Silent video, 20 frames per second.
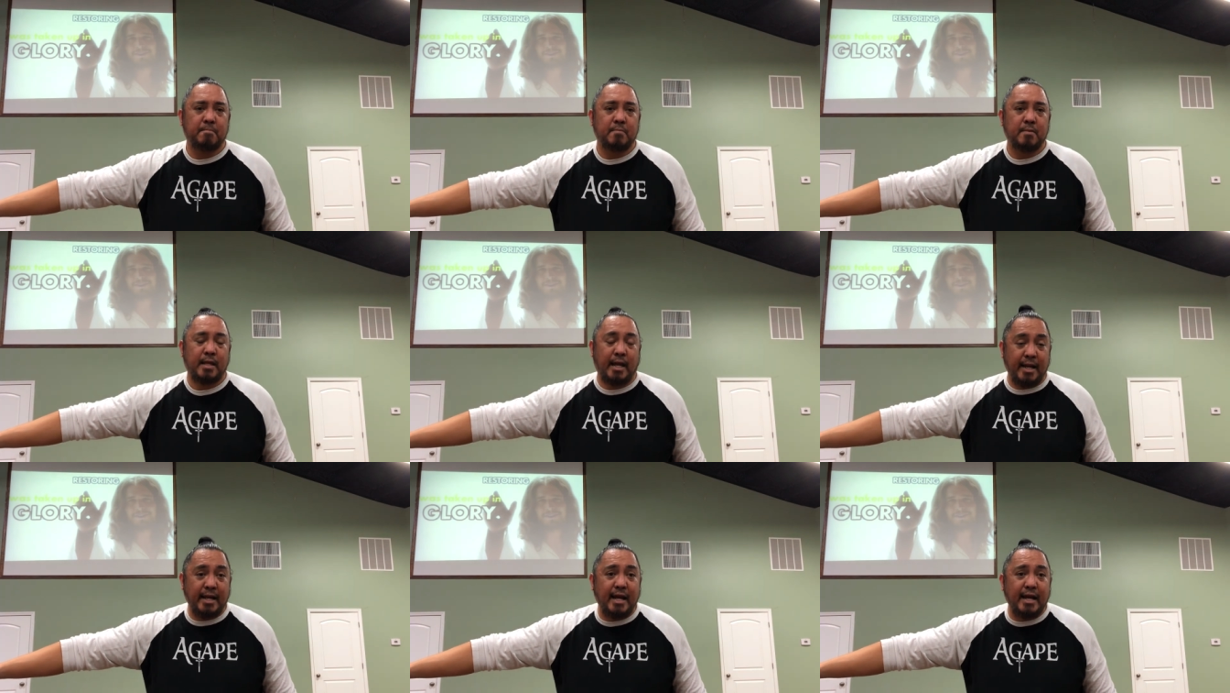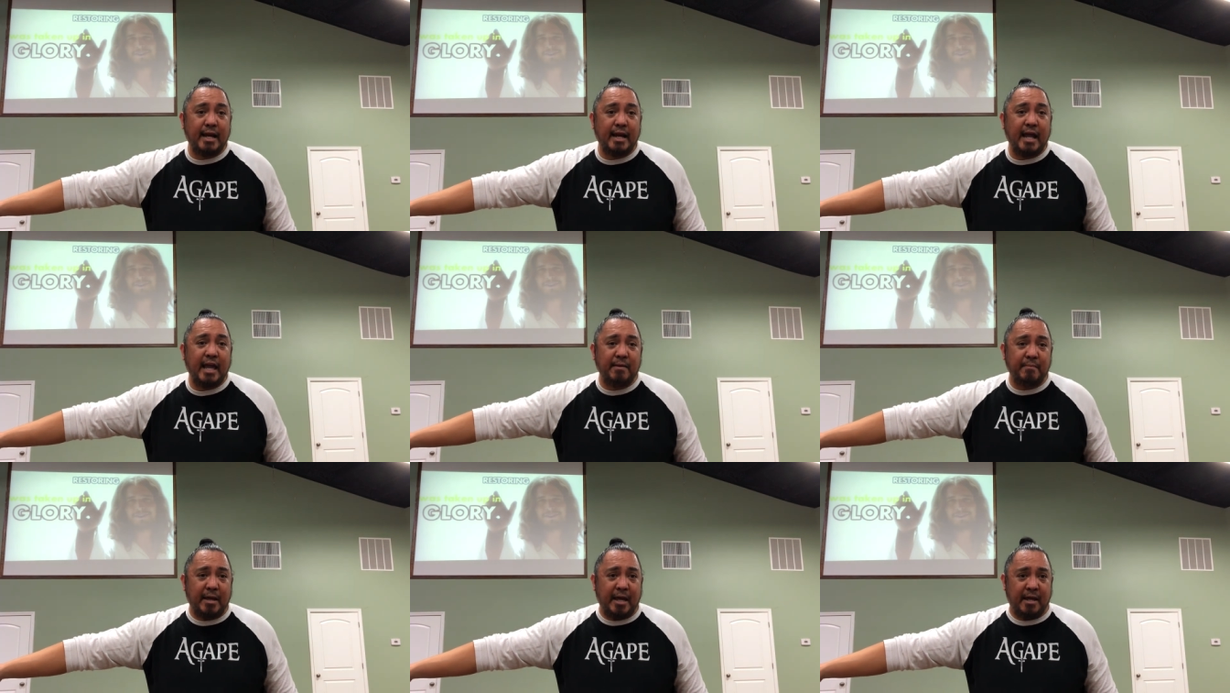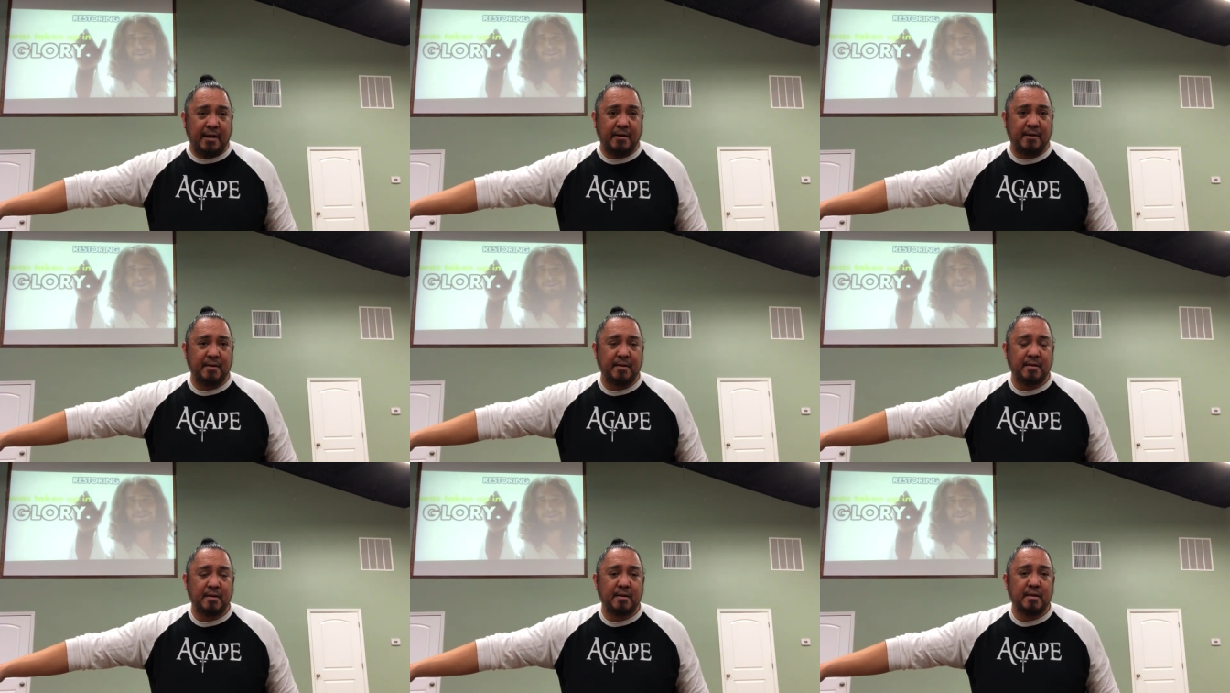Can I get an amen?
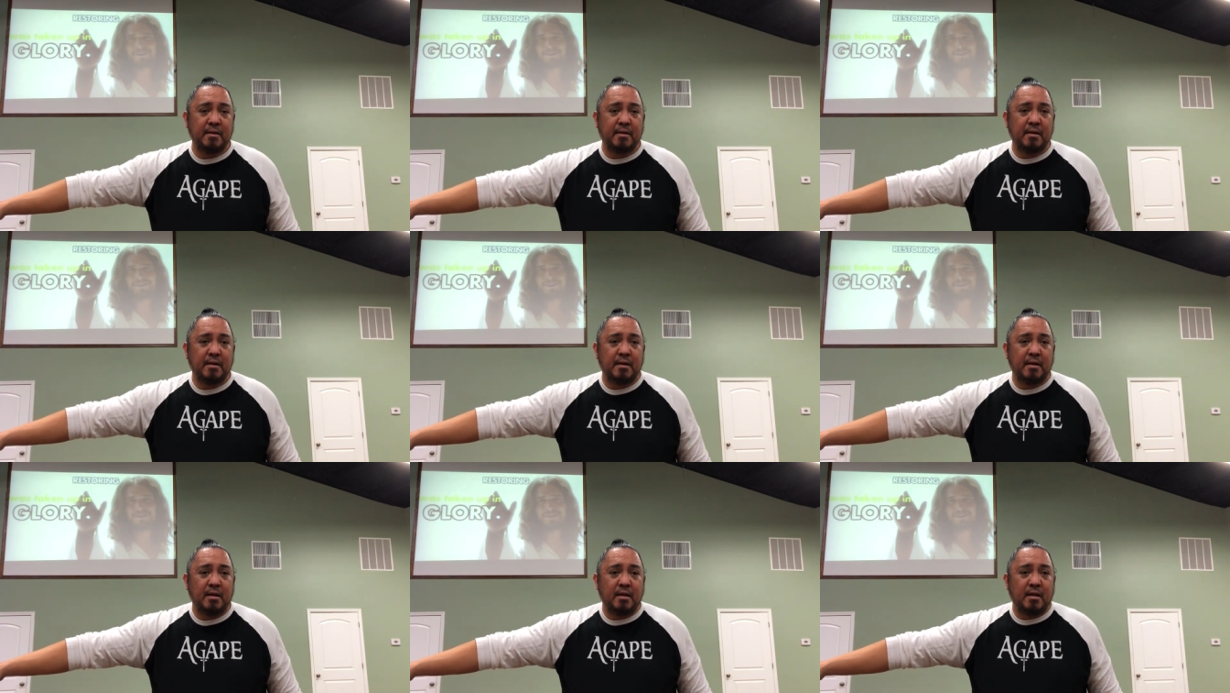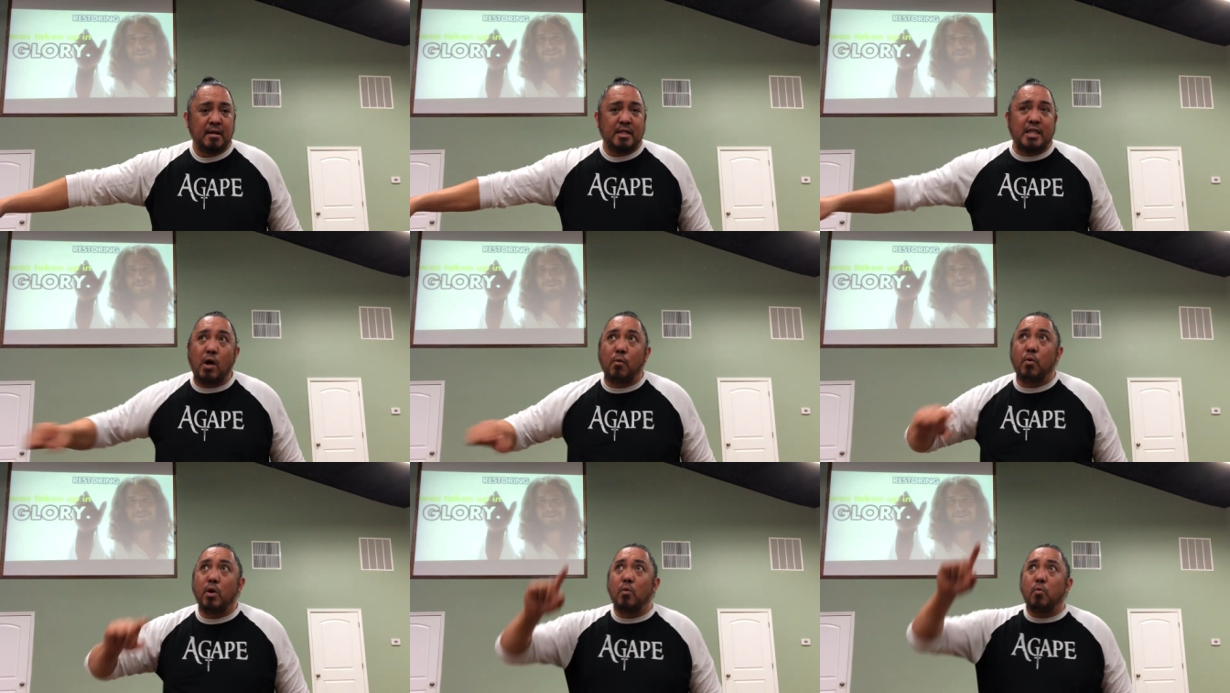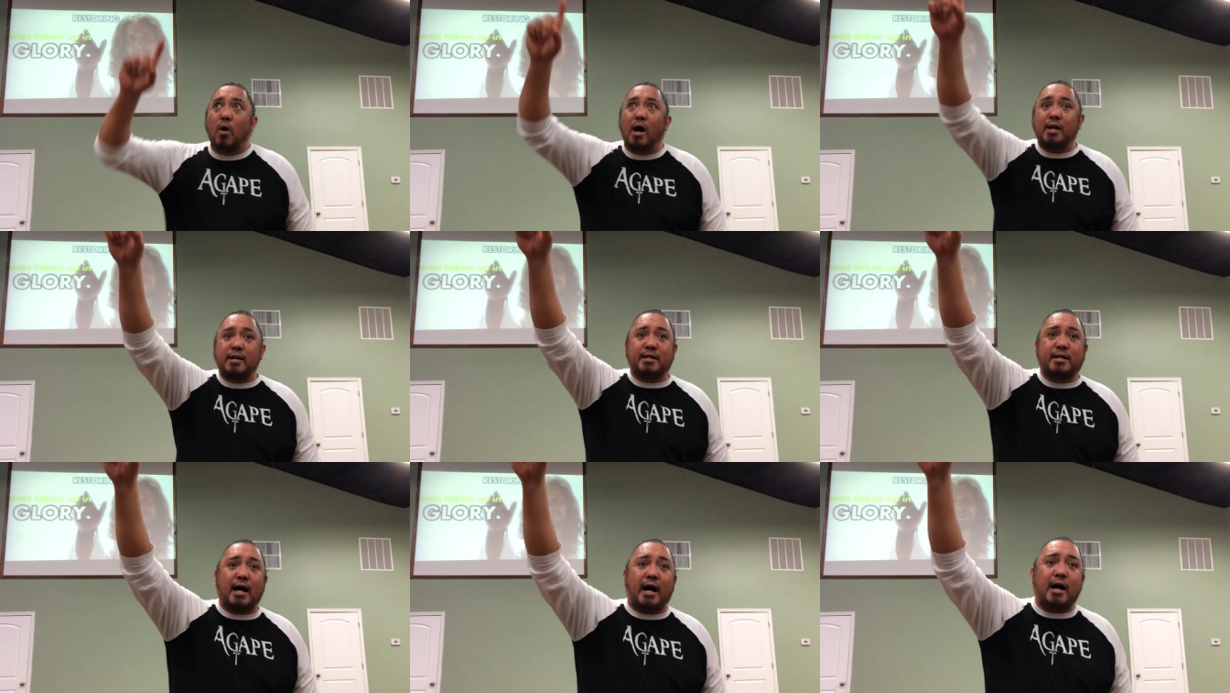That we
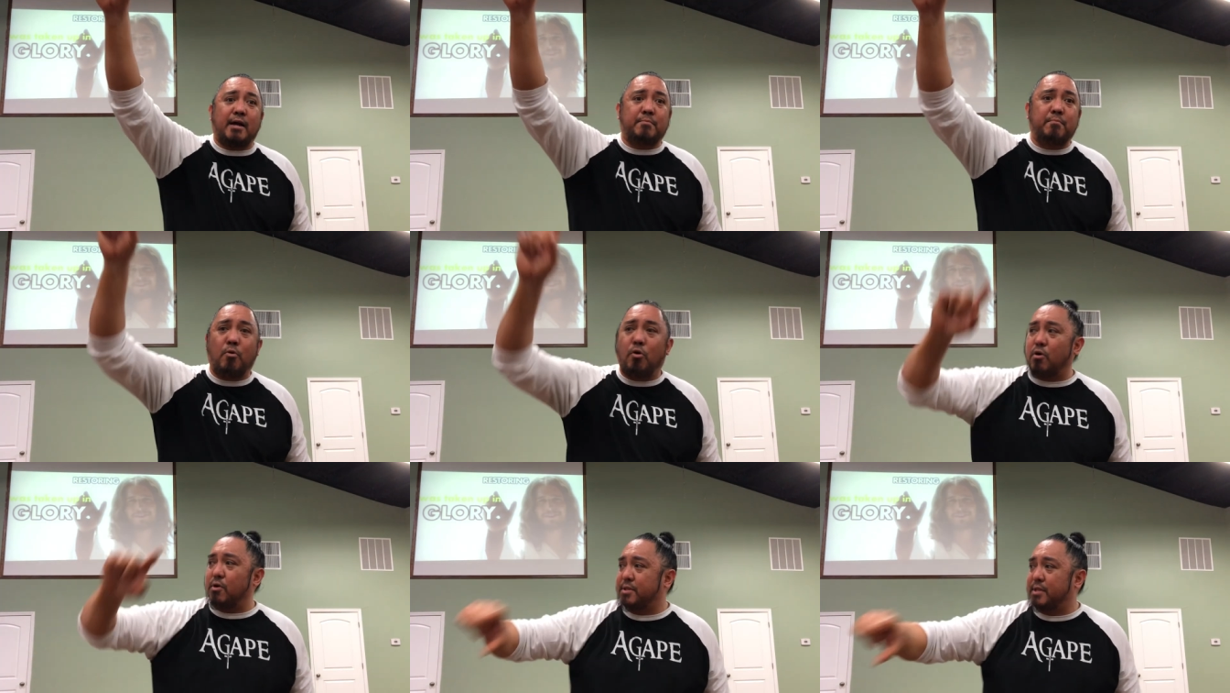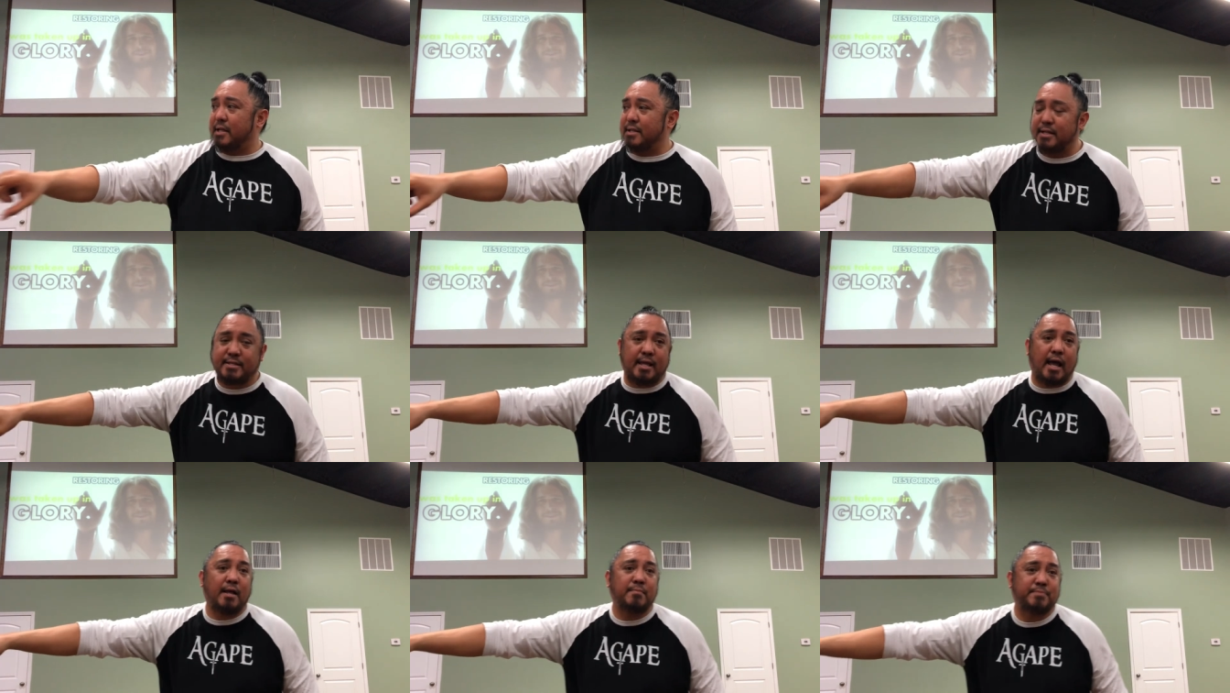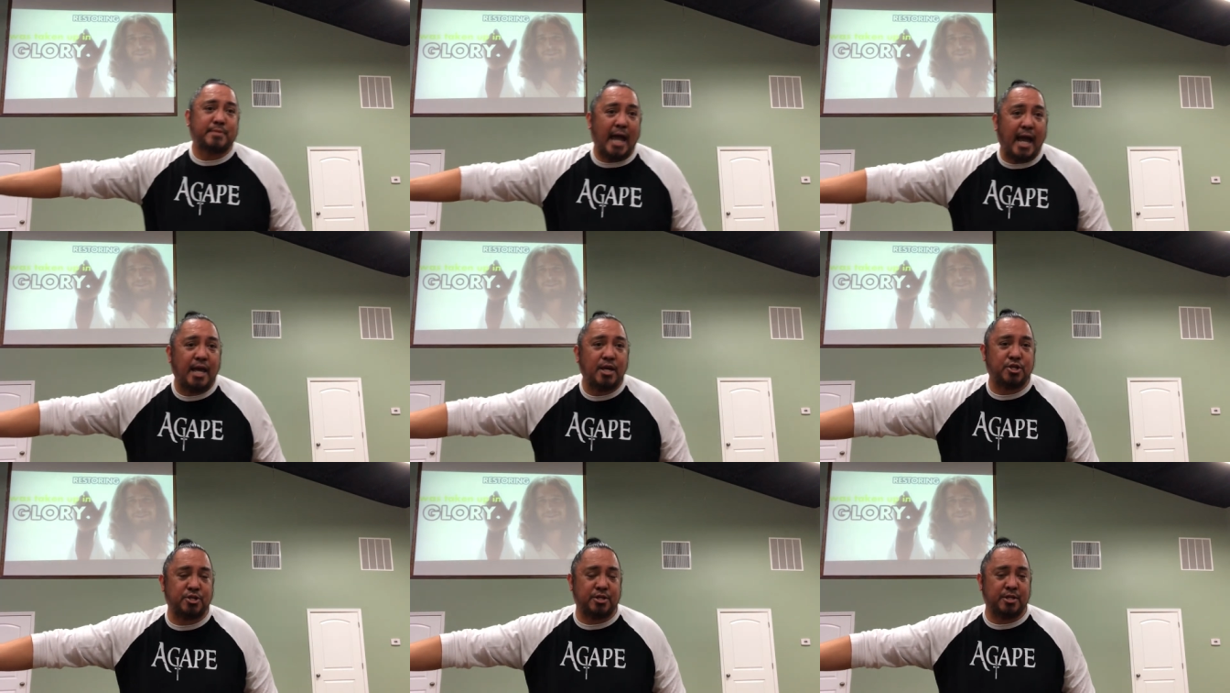want God more than the
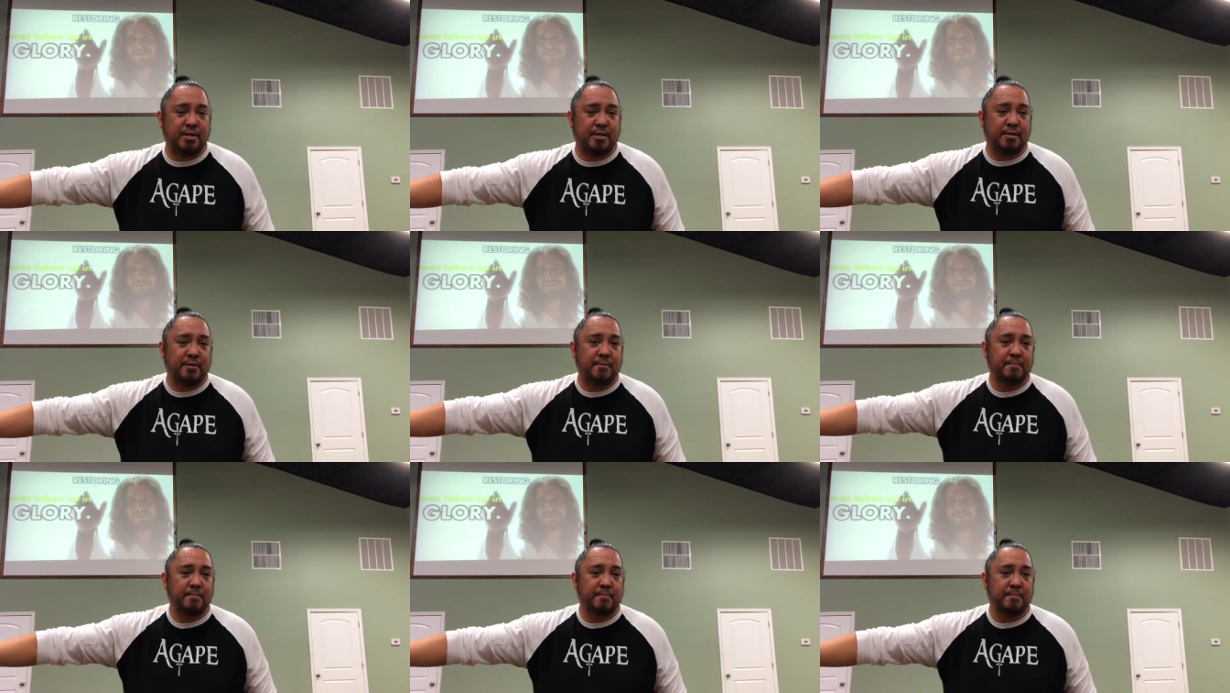temptation.